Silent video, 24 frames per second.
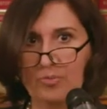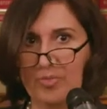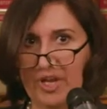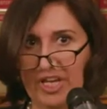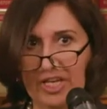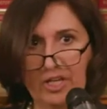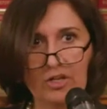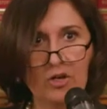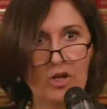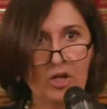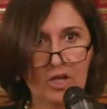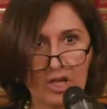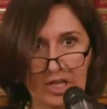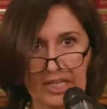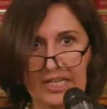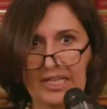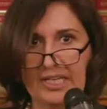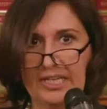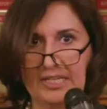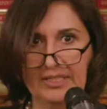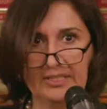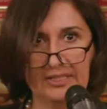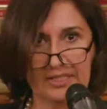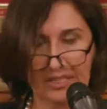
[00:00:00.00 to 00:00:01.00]
my
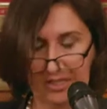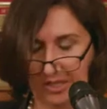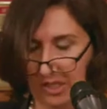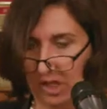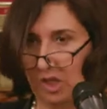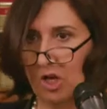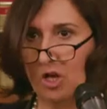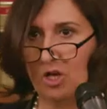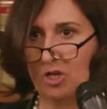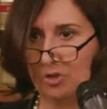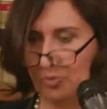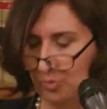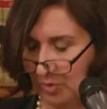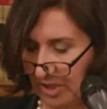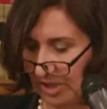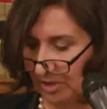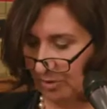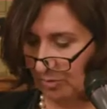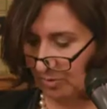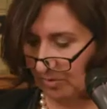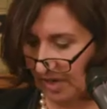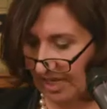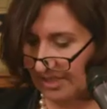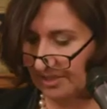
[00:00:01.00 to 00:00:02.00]
colleagues and along with
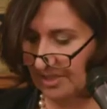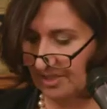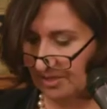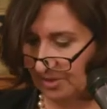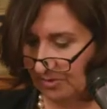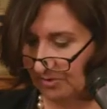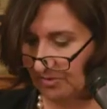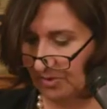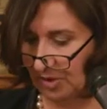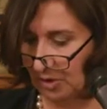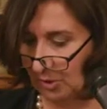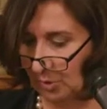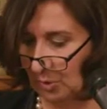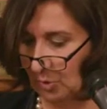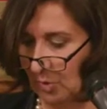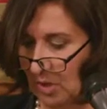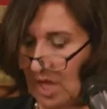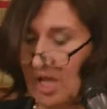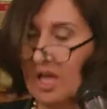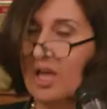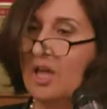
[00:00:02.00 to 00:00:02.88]
the rest of you,